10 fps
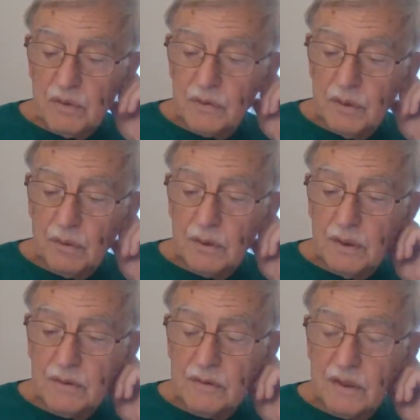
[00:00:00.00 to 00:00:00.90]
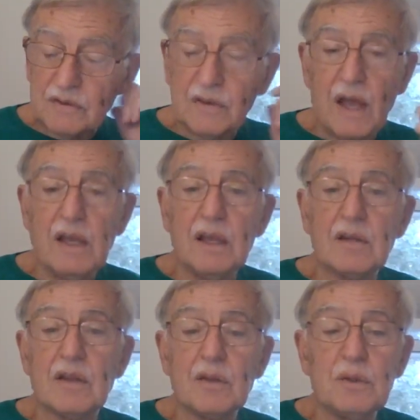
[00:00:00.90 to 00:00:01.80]
So it's exciting.
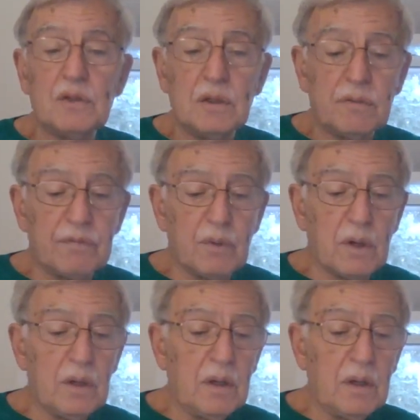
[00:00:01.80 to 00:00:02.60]
It's a good year for